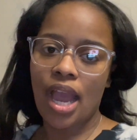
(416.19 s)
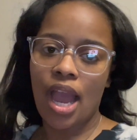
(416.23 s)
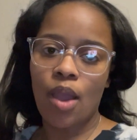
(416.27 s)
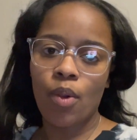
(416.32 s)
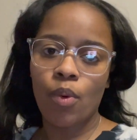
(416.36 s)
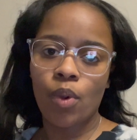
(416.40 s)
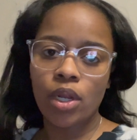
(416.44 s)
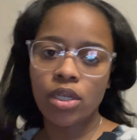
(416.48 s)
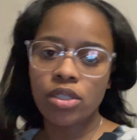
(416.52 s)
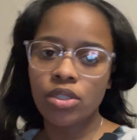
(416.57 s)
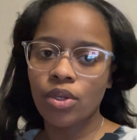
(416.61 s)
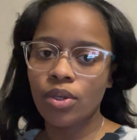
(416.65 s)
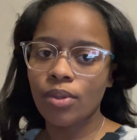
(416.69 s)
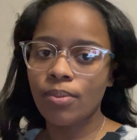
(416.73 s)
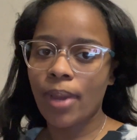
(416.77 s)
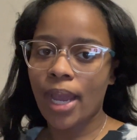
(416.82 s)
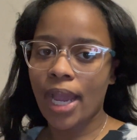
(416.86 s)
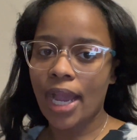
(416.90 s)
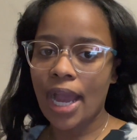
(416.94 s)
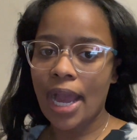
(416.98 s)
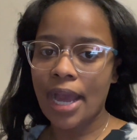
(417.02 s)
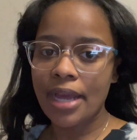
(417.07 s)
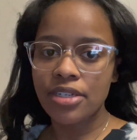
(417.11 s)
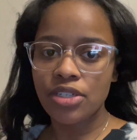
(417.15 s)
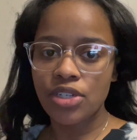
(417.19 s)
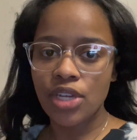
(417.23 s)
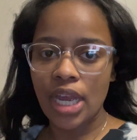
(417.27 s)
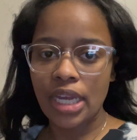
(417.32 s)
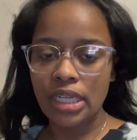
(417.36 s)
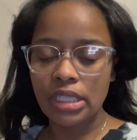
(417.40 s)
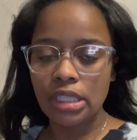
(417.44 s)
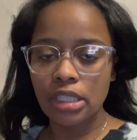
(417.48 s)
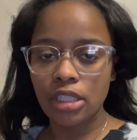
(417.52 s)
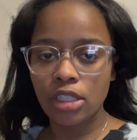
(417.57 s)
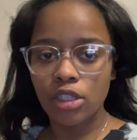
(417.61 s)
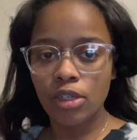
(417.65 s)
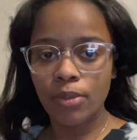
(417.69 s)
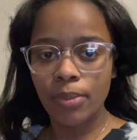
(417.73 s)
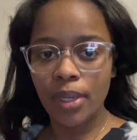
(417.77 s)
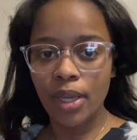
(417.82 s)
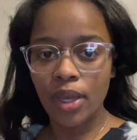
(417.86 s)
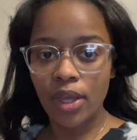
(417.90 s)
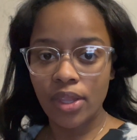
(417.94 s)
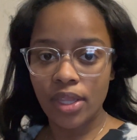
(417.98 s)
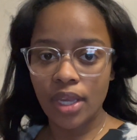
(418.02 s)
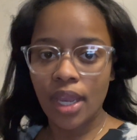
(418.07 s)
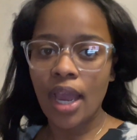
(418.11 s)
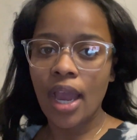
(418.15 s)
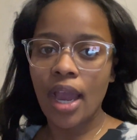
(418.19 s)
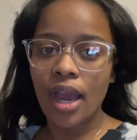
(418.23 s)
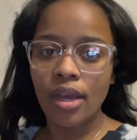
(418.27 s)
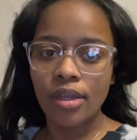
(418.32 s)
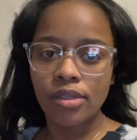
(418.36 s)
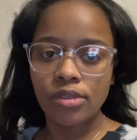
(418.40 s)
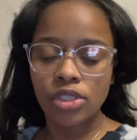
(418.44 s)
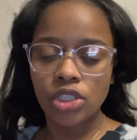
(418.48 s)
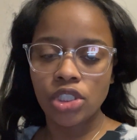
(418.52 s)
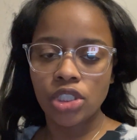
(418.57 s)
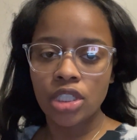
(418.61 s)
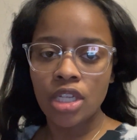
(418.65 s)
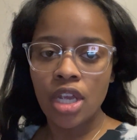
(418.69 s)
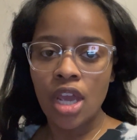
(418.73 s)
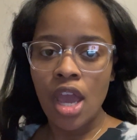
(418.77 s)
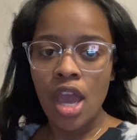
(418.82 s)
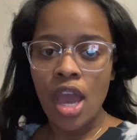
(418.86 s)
I worked on my contract a little bit on the couch.